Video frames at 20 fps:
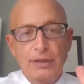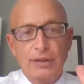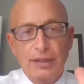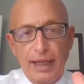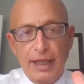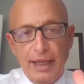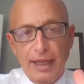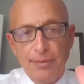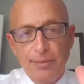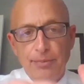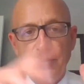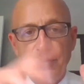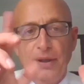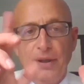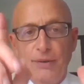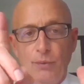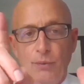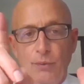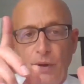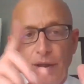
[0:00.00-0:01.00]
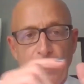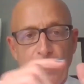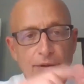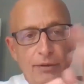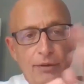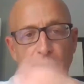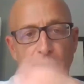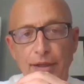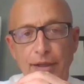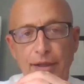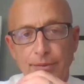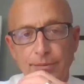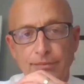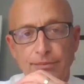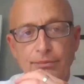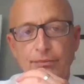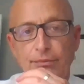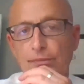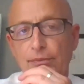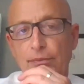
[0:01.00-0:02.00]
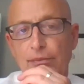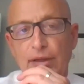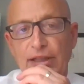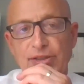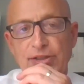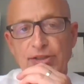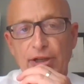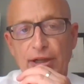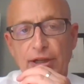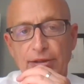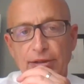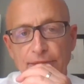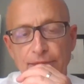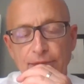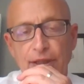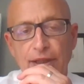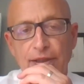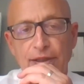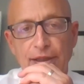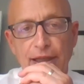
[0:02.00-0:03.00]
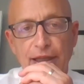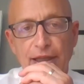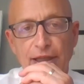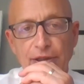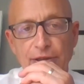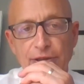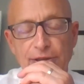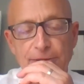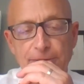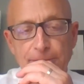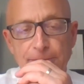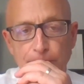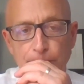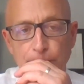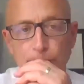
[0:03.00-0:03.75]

have a lamp and one other item. That's all, nothing else.